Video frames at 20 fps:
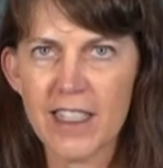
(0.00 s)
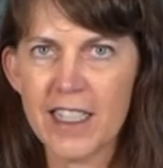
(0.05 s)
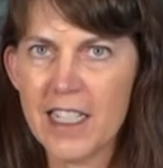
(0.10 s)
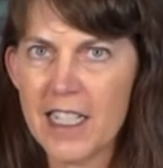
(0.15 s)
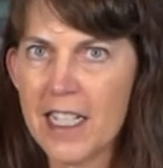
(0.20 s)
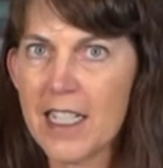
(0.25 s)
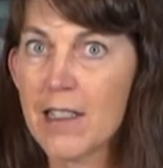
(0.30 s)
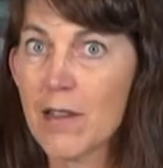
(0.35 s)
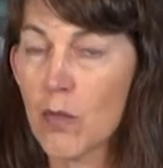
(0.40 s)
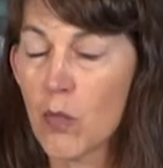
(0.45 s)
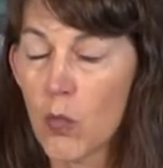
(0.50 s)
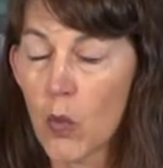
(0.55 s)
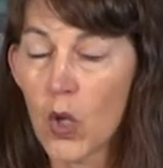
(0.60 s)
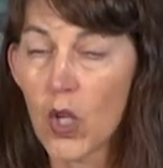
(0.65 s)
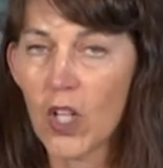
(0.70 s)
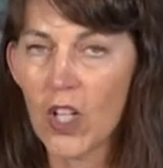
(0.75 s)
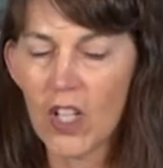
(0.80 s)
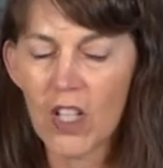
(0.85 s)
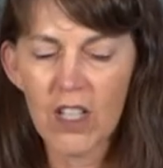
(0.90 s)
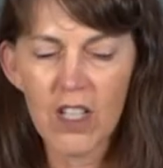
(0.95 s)
in his
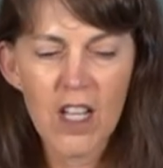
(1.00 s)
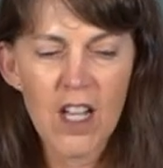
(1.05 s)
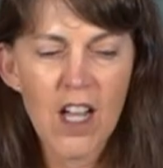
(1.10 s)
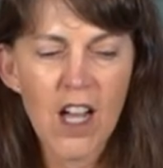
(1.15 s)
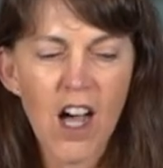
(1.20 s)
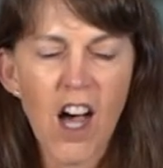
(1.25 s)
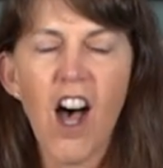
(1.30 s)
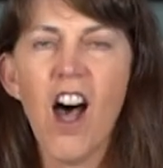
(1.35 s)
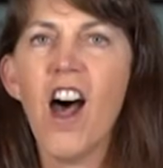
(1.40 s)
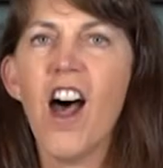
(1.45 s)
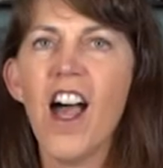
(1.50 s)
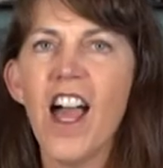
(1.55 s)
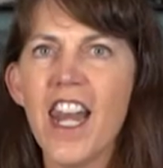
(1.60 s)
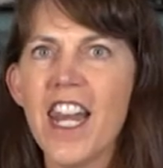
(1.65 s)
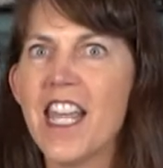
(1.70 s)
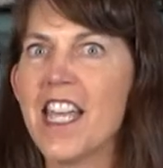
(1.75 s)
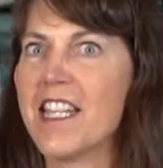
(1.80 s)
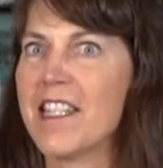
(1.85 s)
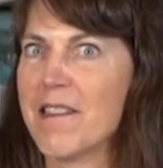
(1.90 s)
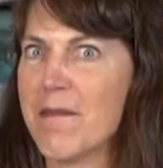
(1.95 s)
wool,
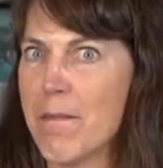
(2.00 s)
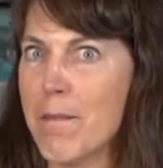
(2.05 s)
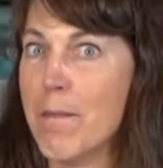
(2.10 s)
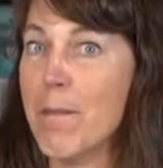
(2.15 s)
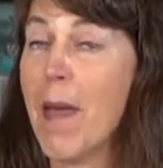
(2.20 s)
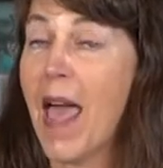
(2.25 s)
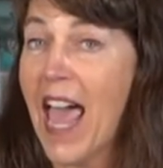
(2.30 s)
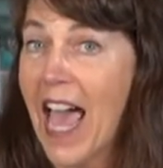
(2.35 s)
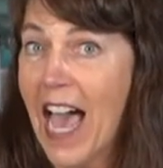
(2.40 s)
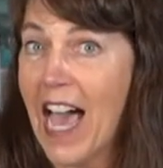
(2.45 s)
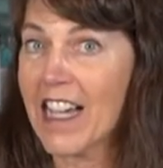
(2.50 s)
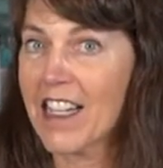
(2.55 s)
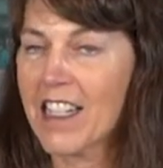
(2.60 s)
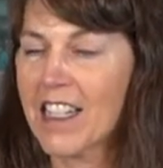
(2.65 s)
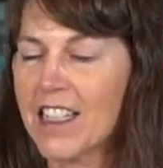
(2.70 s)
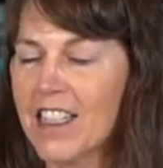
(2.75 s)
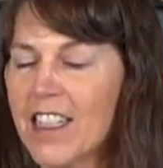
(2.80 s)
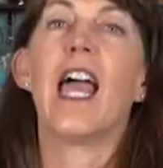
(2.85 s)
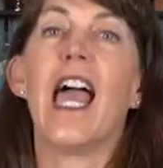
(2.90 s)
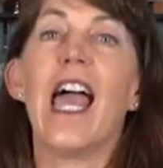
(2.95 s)
on his back.